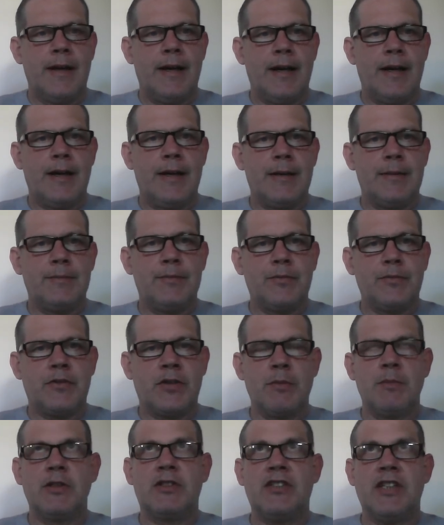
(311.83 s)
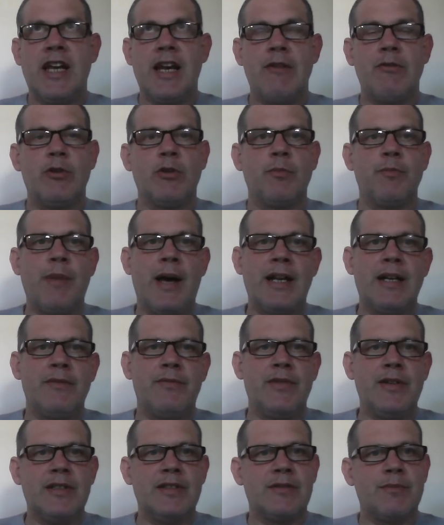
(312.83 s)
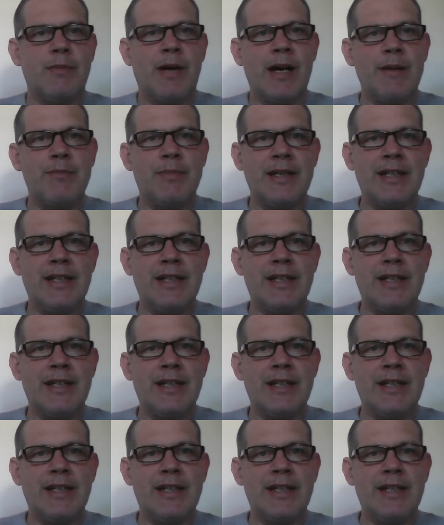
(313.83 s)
The material benefits might